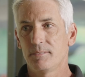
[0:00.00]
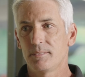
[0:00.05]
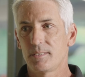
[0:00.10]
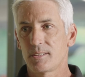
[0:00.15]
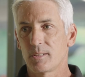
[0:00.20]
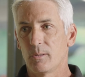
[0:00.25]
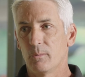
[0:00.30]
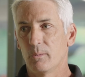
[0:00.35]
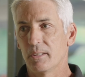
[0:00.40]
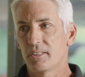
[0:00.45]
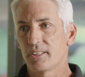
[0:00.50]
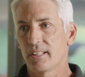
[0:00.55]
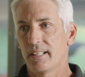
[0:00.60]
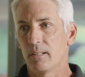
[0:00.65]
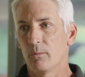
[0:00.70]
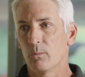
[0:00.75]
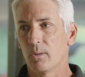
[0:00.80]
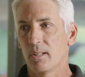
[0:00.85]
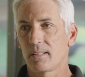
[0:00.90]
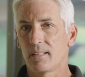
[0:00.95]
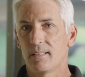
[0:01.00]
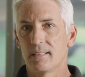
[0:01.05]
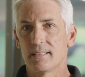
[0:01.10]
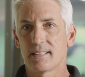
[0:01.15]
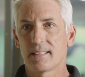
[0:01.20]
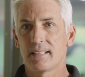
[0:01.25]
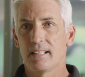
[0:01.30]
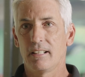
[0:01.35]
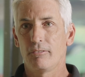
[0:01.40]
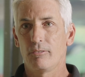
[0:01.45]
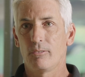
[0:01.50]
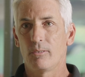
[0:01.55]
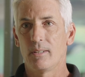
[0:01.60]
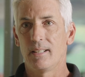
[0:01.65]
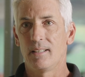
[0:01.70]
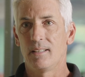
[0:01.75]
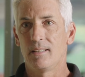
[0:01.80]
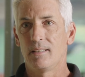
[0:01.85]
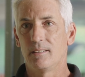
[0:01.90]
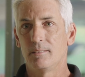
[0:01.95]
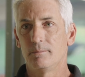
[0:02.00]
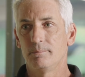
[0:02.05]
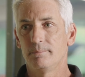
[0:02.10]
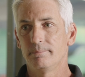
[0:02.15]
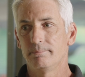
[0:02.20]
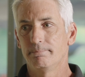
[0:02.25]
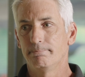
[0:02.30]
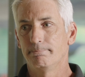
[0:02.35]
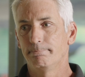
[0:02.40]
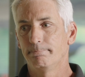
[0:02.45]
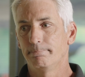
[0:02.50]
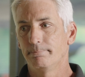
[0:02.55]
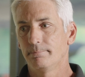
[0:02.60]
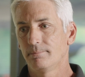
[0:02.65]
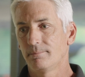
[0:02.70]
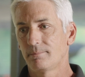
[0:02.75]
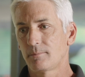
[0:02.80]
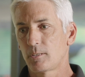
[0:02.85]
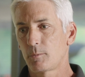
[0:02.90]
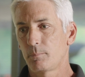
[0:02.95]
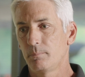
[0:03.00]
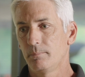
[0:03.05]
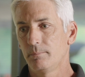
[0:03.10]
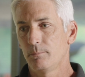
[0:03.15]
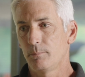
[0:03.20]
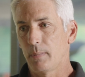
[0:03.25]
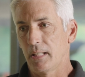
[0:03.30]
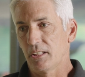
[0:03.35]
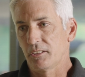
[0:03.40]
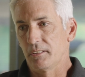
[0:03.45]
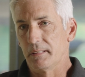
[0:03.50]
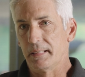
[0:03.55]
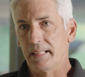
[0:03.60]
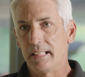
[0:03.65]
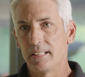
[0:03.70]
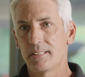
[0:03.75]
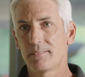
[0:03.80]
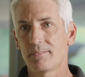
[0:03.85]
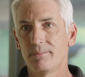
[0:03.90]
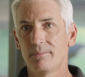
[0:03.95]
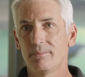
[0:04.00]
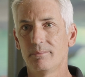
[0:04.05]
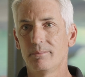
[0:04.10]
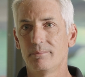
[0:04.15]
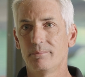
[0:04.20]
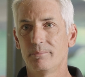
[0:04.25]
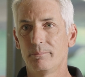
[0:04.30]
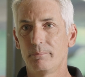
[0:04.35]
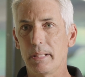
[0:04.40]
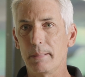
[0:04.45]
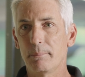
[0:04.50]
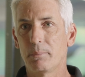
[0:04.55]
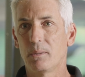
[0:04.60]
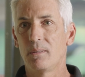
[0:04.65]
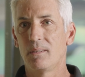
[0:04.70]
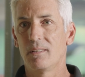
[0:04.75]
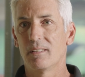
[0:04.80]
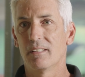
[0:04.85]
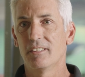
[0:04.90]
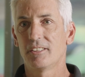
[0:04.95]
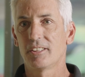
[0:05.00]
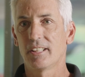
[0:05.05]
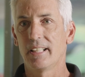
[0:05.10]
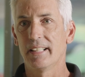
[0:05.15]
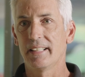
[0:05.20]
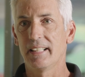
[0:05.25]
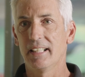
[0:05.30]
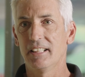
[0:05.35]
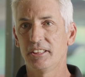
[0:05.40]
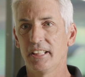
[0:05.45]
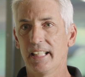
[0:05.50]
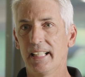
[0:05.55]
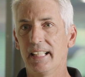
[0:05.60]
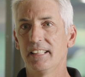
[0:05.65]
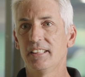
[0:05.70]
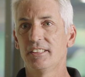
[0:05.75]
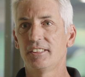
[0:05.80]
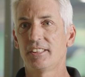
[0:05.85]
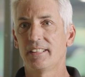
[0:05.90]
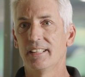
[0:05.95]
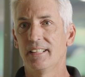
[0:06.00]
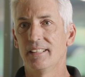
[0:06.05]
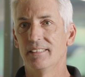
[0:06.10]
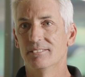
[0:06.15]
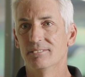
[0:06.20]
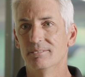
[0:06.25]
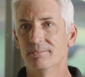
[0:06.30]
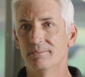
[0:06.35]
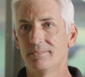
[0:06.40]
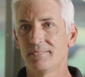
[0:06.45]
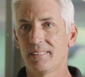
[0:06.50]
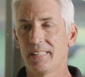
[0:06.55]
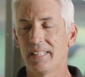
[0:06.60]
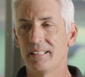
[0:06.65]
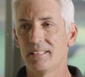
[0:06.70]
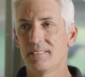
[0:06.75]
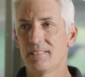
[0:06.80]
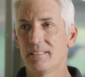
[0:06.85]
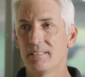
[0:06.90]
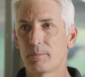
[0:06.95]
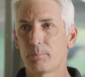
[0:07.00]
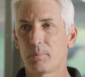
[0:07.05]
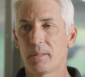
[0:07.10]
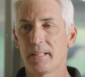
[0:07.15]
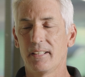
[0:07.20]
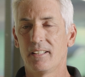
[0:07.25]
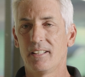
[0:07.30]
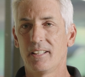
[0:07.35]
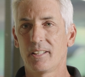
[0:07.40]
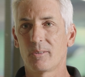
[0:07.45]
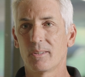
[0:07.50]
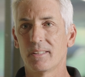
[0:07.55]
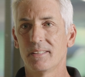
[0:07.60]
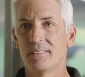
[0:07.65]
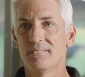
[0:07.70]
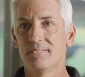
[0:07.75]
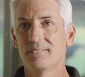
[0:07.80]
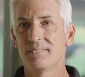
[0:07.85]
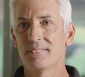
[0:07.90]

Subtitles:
So we're trying to work on stuff while special needs people are trying to get changed, and it's pretty awkward.